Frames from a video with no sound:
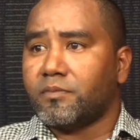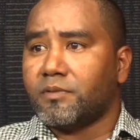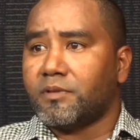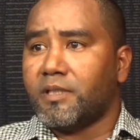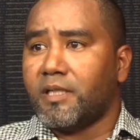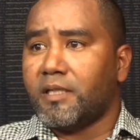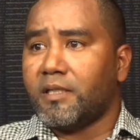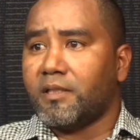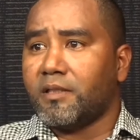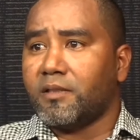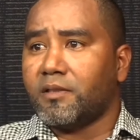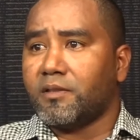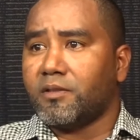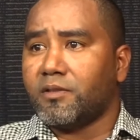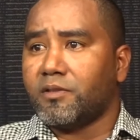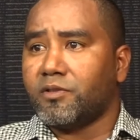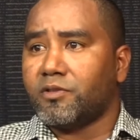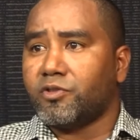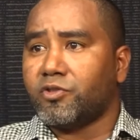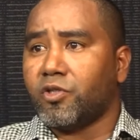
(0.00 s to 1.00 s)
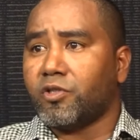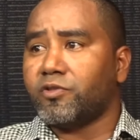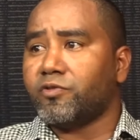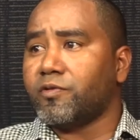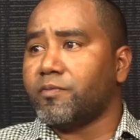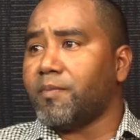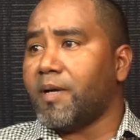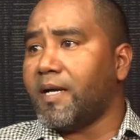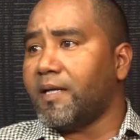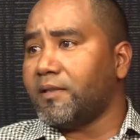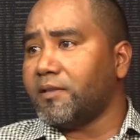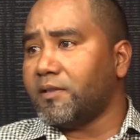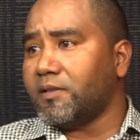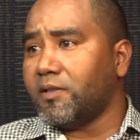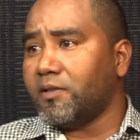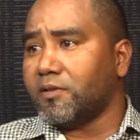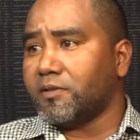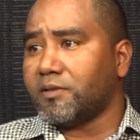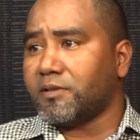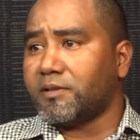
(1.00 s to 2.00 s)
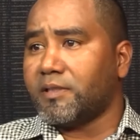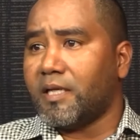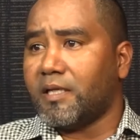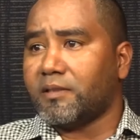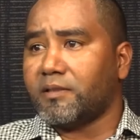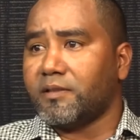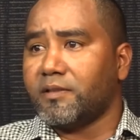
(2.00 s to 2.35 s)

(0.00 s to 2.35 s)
the judge reminded us that